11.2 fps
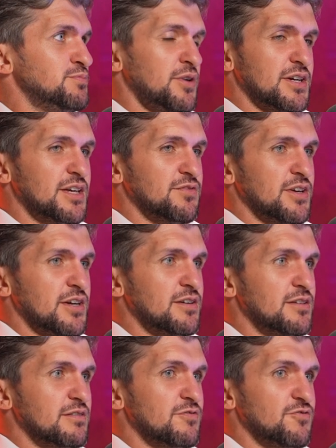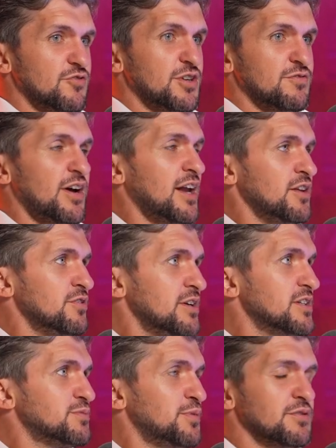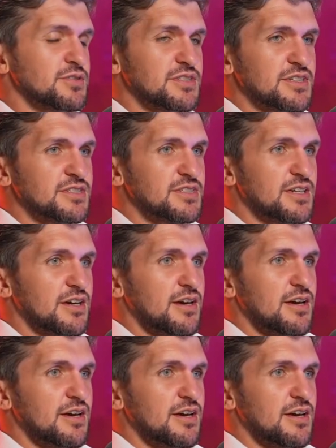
Is by giving free value and experiences.